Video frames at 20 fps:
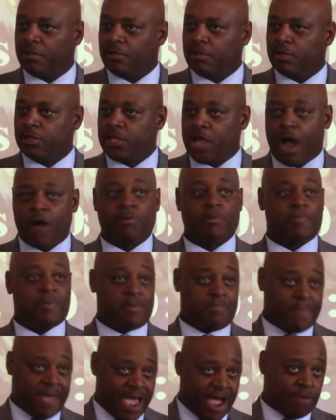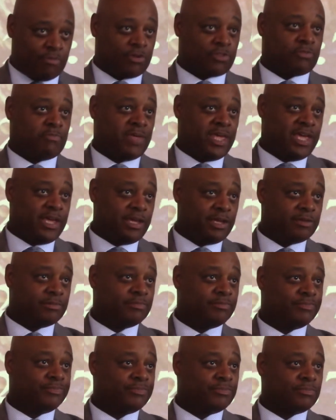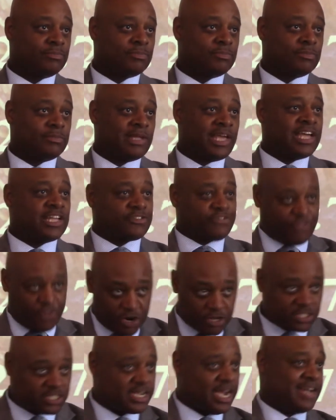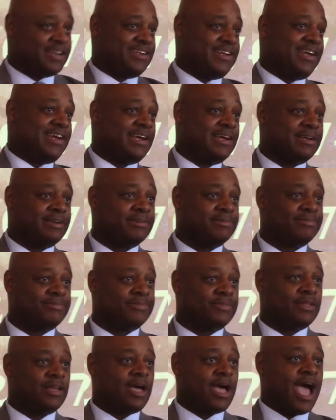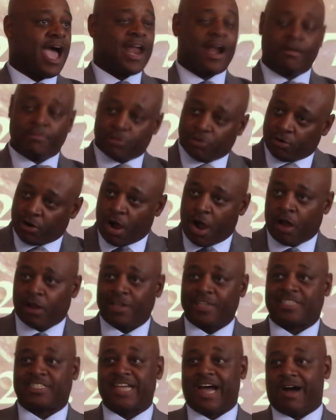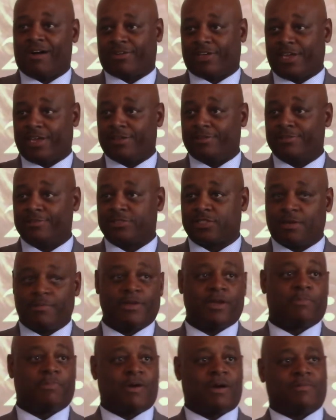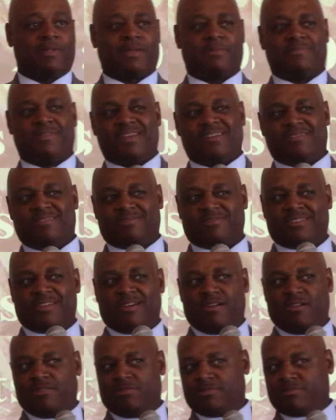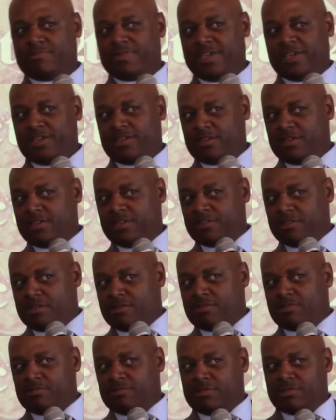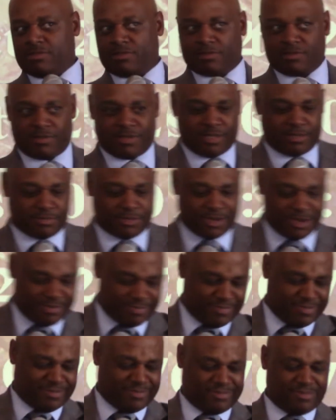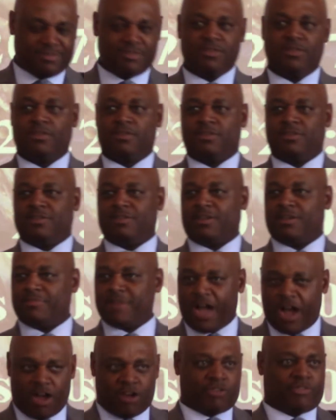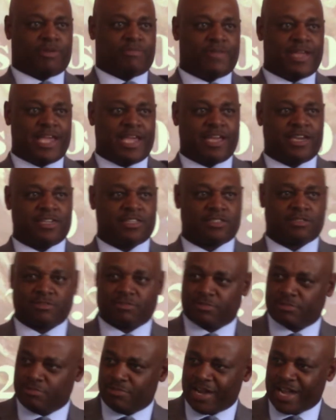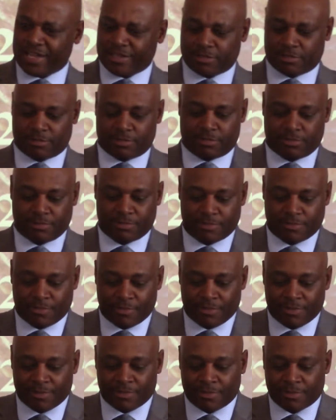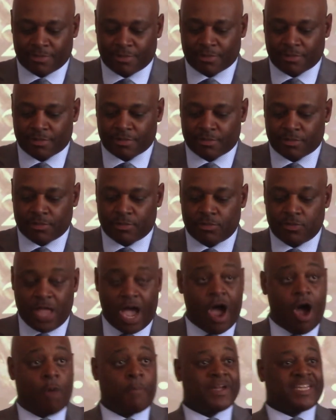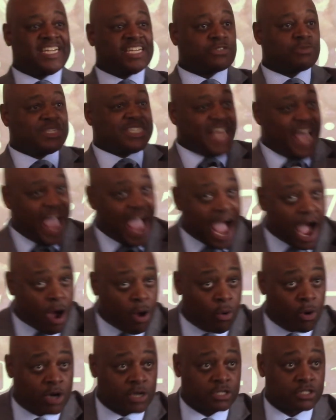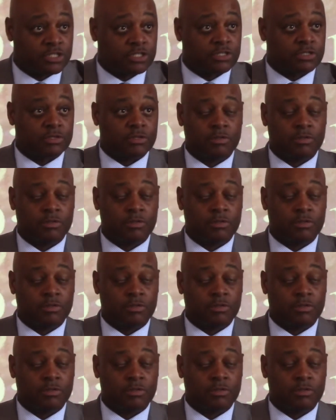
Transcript: Y'all would be mad with me. It's first Sunday, and I'm doing all this talking. Some of y'all probably like, no, dog, man, eat long. I'm hungry, man. What? No, but this was hours.